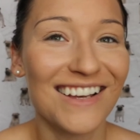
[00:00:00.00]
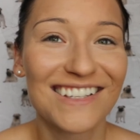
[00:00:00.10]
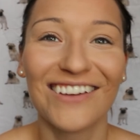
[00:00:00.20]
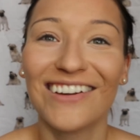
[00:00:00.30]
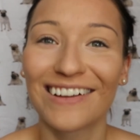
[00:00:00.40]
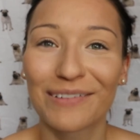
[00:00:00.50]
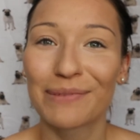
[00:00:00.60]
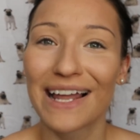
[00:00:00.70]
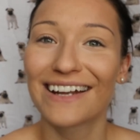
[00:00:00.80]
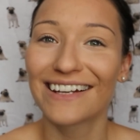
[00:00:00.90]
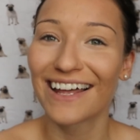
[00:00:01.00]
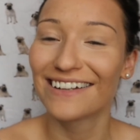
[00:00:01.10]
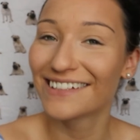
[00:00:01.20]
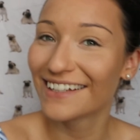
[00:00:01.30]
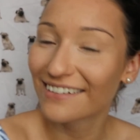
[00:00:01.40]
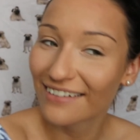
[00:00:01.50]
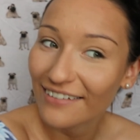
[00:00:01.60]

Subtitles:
It's like a plane landing.